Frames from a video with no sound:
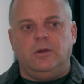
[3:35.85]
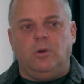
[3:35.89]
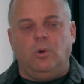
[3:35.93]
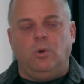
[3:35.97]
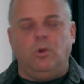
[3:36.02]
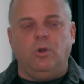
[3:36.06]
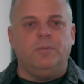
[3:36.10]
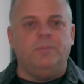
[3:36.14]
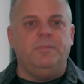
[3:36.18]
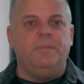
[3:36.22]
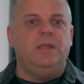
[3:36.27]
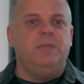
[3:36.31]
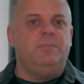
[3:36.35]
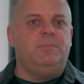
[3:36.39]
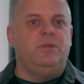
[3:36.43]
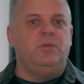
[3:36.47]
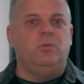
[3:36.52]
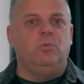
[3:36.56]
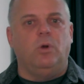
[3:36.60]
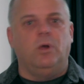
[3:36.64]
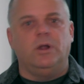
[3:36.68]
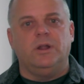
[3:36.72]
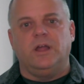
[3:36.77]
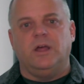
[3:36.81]
or it may
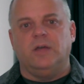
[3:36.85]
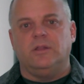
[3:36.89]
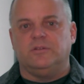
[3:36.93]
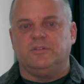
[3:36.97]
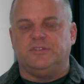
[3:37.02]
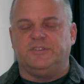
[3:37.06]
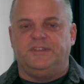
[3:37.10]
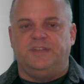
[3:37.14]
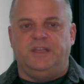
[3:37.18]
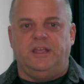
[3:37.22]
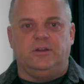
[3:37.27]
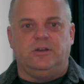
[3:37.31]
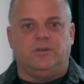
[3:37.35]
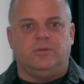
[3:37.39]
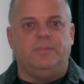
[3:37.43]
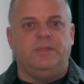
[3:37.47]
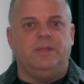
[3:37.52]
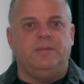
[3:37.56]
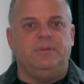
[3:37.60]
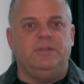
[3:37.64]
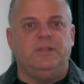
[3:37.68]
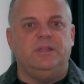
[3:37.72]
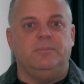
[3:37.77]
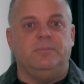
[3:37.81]
be one other standard.
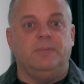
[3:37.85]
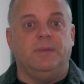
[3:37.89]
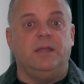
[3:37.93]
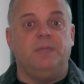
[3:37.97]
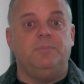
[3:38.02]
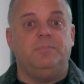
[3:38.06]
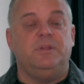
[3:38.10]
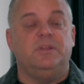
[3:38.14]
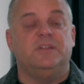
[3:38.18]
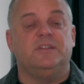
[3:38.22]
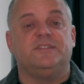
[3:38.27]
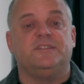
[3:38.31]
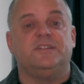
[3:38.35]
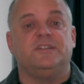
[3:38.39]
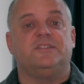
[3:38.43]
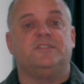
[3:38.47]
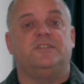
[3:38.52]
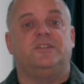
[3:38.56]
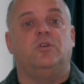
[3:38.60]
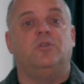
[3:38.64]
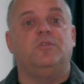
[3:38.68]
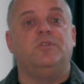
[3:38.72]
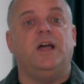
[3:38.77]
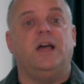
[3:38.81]
Maybe it might be a
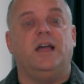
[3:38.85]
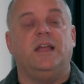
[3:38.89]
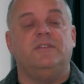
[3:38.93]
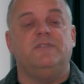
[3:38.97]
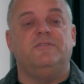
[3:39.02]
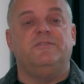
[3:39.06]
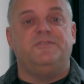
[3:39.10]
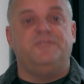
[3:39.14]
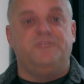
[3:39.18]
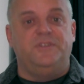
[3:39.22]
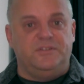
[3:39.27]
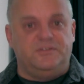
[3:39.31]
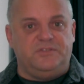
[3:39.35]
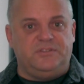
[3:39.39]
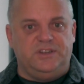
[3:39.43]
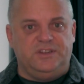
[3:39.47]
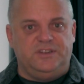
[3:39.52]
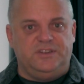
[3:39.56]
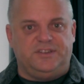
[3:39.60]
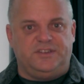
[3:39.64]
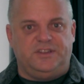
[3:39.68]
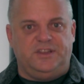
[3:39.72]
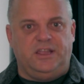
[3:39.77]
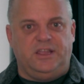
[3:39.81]

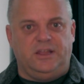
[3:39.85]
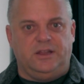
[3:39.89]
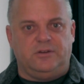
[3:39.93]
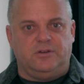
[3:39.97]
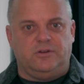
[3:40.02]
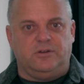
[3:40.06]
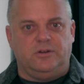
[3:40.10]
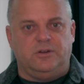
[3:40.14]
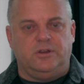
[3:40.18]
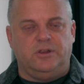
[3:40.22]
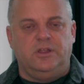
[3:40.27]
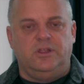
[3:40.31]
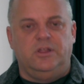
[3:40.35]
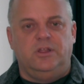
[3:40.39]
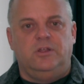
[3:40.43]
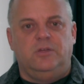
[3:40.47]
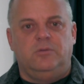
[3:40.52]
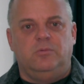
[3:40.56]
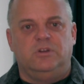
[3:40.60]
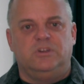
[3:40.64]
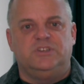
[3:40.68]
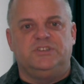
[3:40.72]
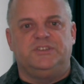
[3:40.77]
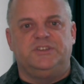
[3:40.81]
60950 standard,
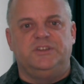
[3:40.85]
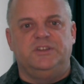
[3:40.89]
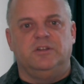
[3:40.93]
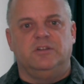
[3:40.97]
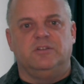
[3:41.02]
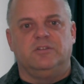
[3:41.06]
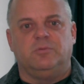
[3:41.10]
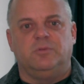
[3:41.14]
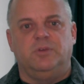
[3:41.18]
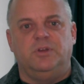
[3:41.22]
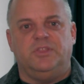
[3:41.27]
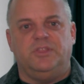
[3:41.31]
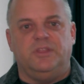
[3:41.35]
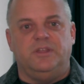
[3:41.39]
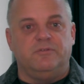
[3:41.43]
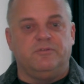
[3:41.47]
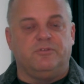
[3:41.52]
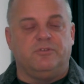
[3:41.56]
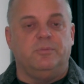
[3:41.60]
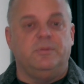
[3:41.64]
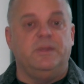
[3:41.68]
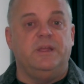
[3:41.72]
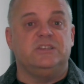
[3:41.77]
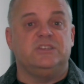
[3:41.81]
which deals with
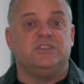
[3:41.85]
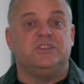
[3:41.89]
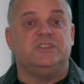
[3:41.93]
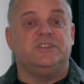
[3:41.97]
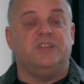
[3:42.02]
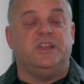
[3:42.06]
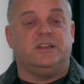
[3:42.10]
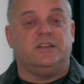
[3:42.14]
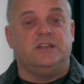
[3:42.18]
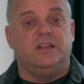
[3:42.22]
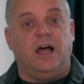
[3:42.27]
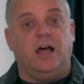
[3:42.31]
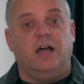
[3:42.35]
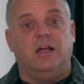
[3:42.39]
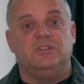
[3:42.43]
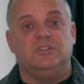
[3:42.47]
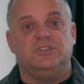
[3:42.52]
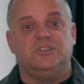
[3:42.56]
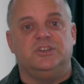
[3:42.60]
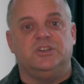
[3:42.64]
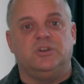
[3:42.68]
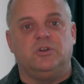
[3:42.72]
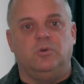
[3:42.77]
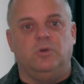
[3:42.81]
information
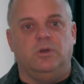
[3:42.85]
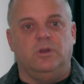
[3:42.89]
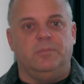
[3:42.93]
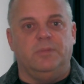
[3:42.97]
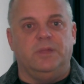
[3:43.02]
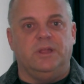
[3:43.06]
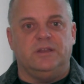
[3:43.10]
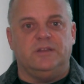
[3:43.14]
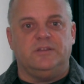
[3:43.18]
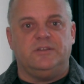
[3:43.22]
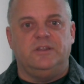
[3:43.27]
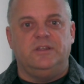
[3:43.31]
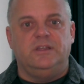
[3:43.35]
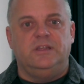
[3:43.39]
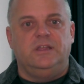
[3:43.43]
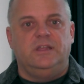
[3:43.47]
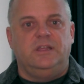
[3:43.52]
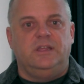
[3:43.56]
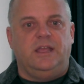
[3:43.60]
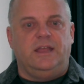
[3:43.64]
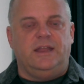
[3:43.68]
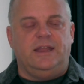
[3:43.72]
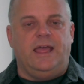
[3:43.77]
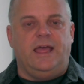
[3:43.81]
technology equipment
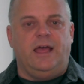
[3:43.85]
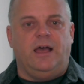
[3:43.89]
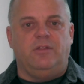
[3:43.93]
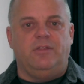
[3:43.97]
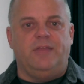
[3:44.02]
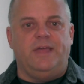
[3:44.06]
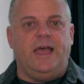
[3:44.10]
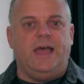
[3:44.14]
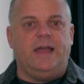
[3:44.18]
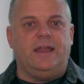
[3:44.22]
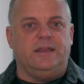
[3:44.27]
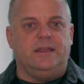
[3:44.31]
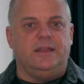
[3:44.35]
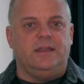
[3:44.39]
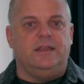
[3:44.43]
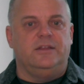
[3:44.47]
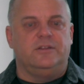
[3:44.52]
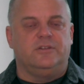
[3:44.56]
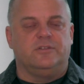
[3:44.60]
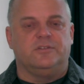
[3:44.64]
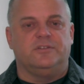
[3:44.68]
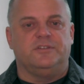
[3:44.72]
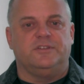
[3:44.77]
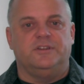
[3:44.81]
and how that
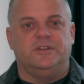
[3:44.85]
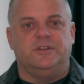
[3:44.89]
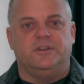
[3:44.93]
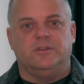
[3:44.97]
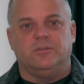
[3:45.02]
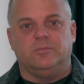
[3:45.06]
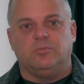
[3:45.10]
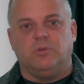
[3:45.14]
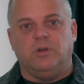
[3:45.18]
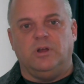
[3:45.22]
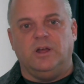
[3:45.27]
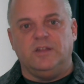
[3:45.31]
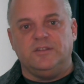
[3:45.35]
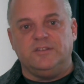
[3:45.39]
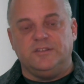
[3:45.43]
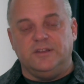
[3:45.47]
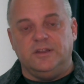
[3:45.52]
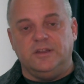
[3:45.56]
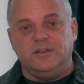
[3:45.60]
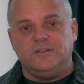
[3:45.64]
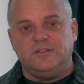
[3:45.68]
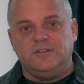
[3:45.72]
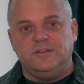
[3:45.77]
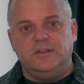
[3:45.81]
enters into the
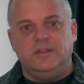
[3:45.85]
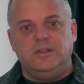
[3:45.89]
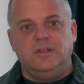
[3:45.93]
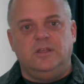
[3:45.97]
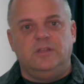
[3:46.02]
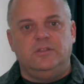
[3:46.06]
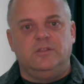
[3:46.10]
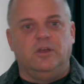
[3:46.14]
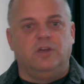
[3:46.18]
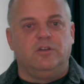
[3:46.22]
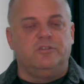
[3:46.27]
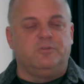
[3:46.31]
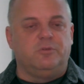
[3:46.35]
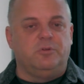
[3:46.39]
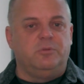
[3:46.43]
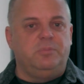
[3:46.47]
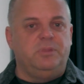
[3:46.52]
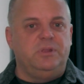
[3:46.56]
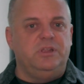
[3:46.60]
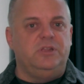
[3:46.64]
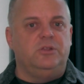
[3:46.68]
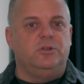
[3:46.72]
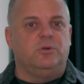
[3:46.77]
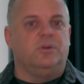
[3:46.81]
process. Those would
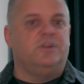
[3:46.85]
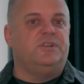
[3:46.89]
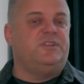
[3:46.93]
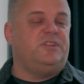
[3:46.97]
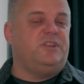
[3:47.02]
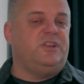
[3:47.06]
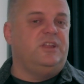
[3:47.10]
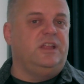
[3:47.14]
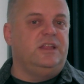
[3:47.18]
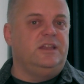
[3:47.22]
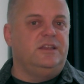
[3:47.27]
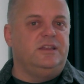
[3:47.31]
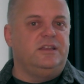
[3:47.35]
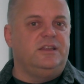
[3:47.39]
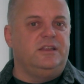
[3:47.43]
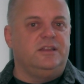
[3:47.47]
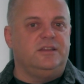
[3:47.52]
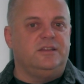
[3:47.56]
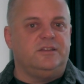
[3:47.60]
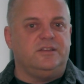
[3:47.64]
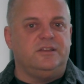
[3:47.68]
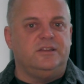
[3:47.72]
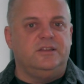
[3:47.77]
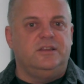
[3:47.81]
be your
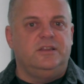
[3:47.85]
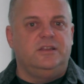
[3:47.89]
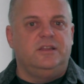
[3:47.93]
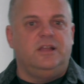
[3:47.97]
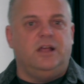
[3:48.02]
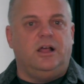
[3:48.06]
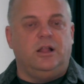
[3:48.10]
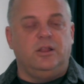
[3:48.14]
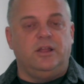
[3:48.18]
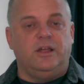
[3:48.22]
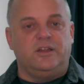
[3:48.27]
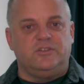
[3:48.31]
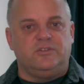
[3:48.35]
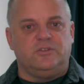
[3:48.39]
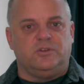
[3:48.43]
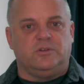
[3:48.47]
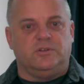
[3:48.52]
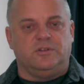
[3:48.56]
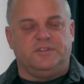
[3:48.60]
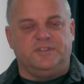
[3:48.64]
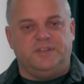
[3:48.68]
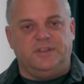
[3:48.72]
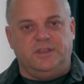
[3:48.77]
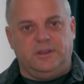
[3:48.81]
attendant
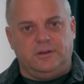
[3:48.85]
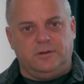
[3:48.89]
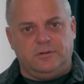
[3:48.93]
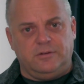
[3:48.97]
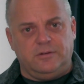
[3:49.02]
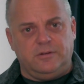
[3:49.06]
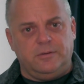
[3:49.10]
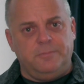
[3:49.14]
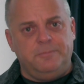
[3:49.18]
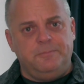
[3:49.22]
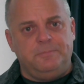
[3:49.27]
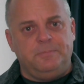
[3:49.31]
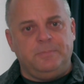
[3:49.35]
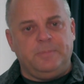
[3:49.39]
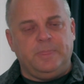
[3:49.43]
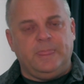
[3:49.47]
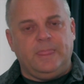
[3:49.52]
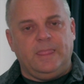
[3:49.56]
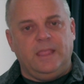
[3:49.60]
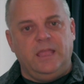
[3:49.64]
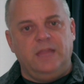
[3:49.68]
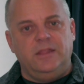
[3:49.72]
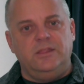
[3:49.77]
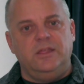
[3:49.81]
electrical standard.
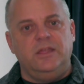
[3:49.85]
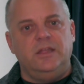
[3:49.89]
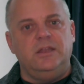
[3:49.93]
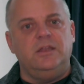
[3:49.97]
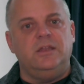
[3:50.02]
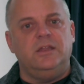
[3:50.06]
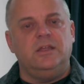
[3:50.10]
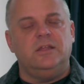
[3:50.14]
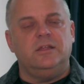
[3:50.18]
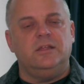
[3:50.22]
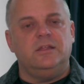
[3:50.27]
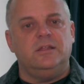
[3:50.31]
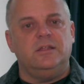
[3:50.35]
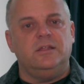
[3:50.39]
And then